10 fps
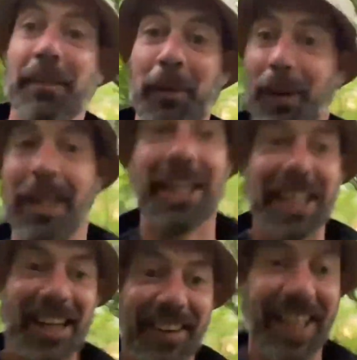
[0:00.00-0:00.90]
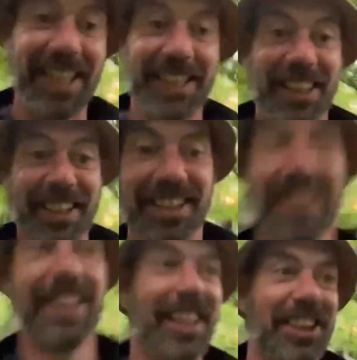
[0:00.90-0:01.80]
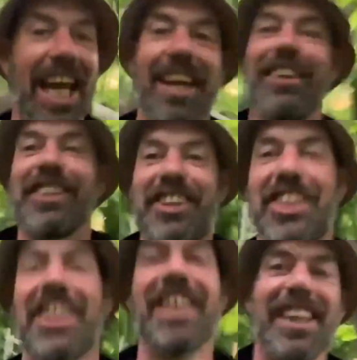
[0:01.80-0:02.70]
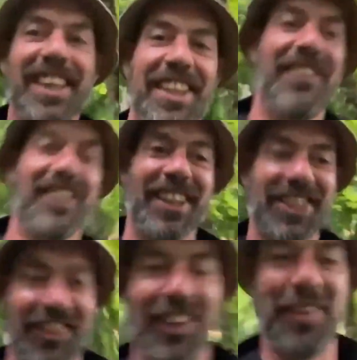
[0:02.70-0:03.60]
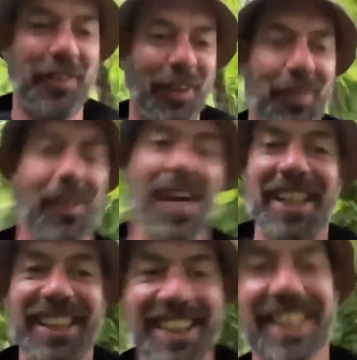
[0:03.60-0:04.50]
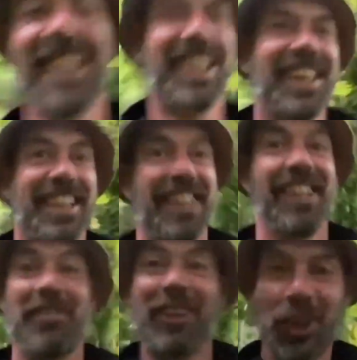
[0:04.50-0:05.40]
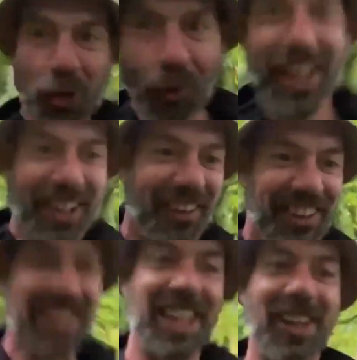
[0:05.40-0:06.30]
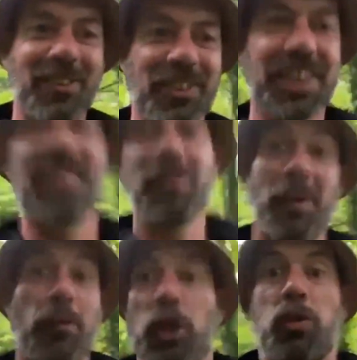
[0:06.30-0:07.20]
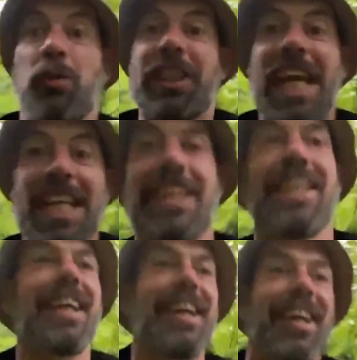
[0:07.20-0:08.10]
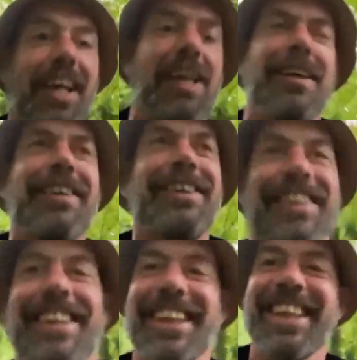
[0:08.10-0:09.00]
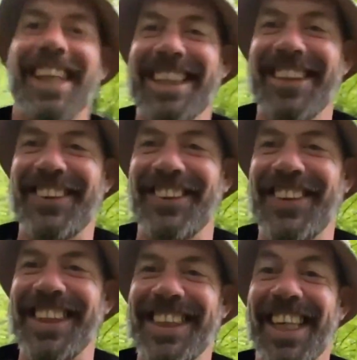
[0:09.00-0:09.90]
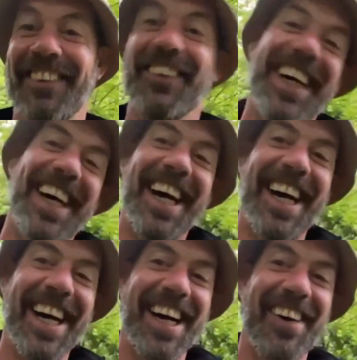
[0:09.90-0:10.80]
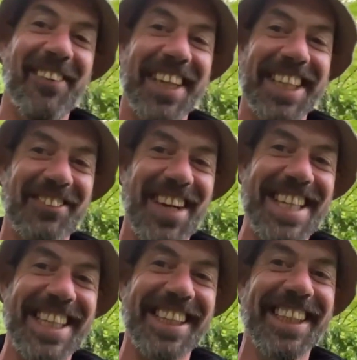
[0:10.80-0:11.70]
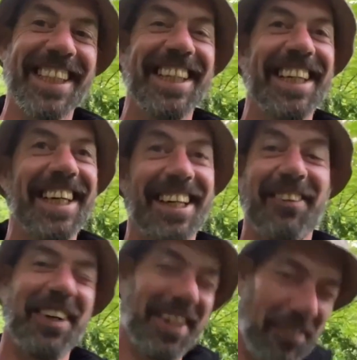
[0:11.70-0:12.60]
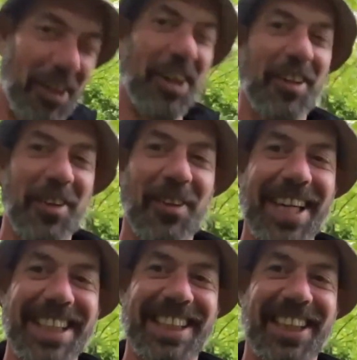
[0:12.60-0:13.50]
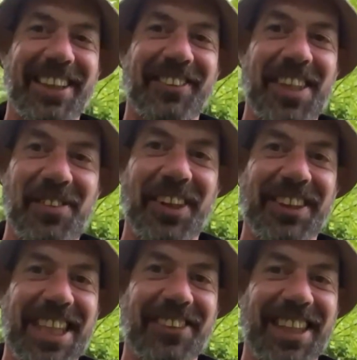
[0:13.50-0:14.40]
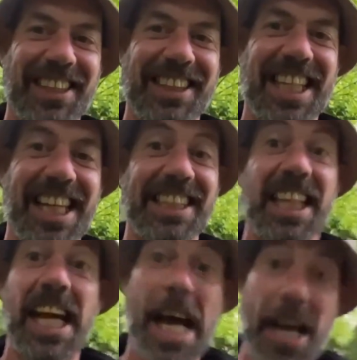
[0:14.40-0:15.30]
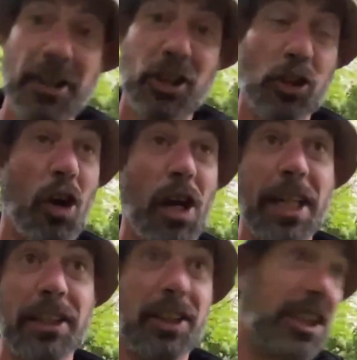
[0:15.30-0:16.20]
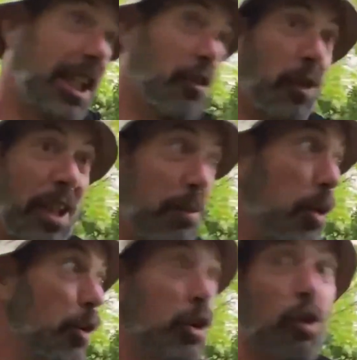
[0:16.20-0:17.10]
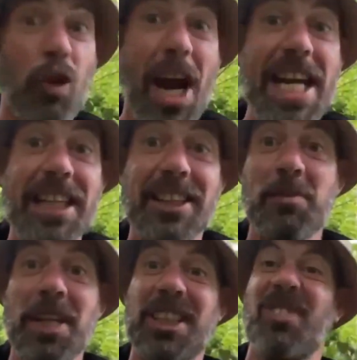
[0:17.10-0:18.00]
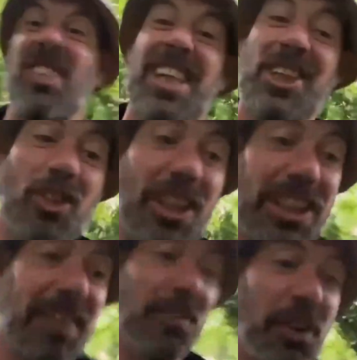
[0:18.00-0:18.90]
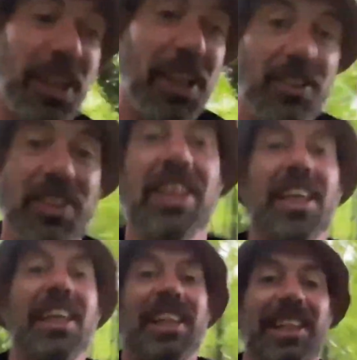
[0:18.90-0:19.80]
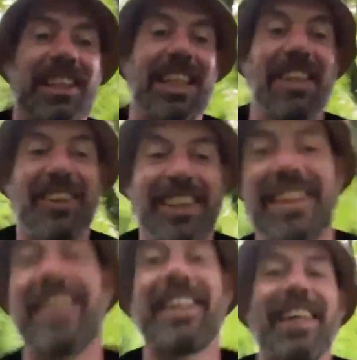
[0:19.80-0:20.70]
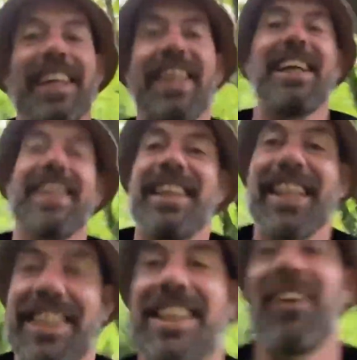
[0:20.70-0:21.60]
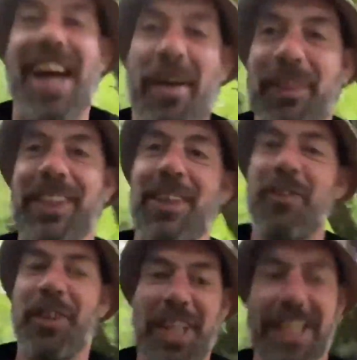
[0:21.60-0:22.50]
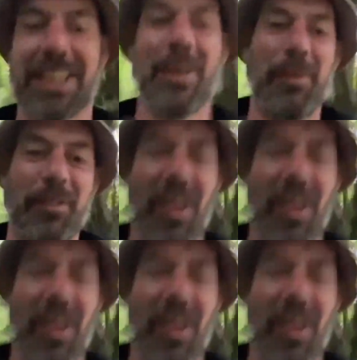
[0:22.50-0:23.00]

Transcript: but we're looking at that as a, a challenge we're going to try and find ways of enjoying ourselves just with a tent. That sounds dodgy as hell. Uh, when it's raining, uh, we're going to find other ways of keeping ourselves entertained and trying to see if we can use the rain to make some interesting videos. So, uh, yeah, see what happens over the next couple of